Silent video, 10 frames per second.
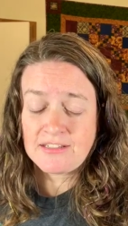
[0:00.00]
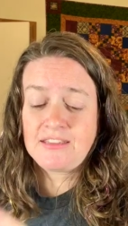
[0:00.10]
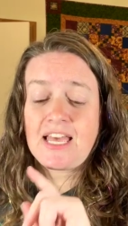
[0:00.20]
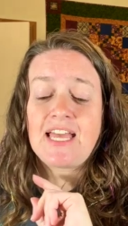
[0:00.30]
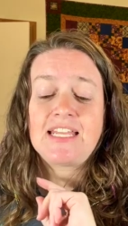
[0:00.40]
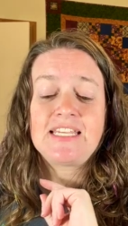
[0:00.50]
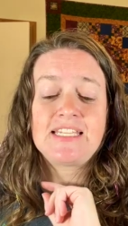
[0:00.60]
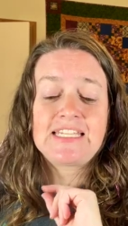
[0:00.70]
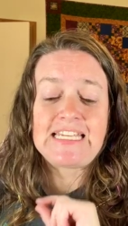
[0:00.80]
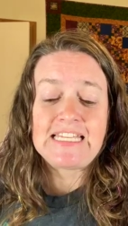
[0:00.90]
that
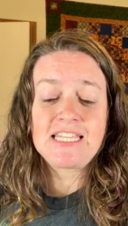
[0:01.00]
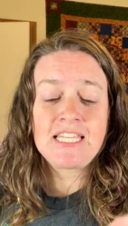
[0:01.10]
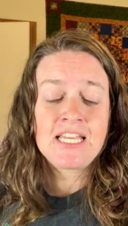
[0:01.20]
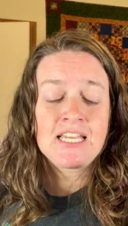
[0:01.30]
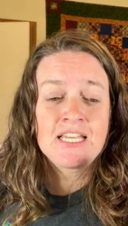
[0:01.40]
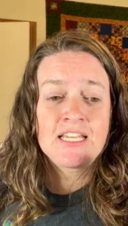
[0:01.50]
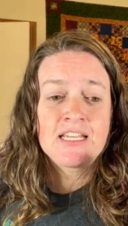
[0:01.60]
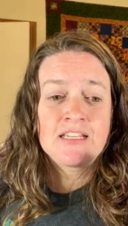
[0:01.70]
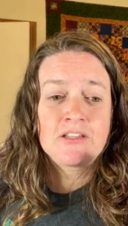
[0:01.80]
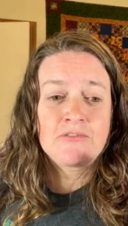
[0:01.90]
is in
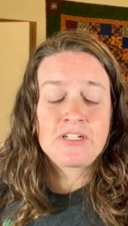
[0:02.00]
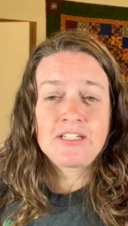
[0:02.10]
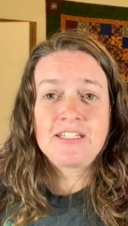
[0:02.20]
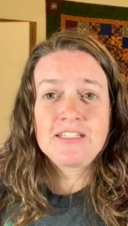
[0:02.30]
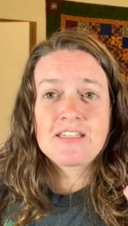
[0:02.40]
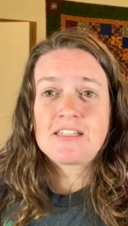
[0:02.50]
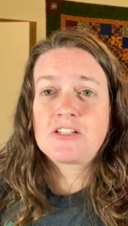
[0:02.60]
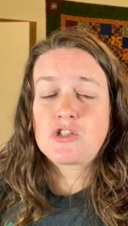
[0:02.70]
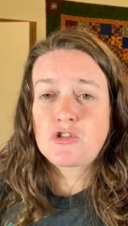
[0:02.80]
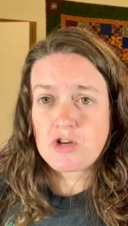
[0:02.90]
the ranunculus
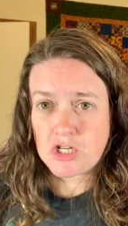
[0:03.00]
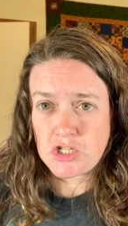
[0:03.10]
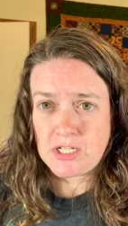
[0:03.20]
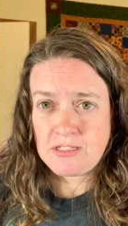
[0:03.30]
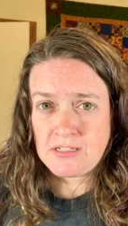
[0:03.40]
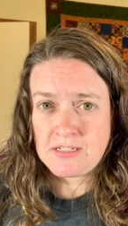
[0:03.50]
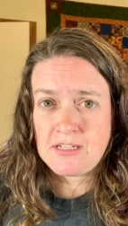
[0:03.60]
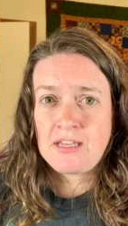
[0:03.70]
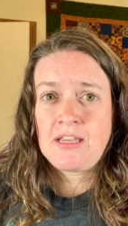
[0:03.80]
instructions,